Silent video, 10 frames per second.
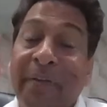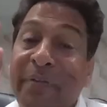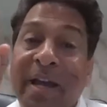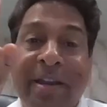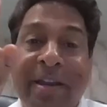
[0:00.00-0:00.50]

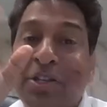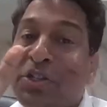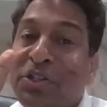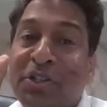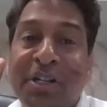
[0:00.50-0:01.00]
If you are a
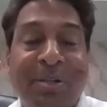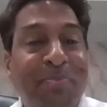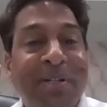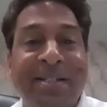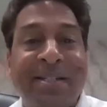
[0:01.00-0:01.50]

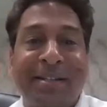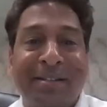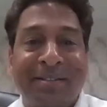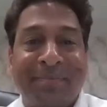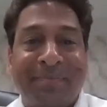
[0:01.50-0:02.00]
registered
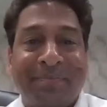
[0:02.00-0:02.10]
person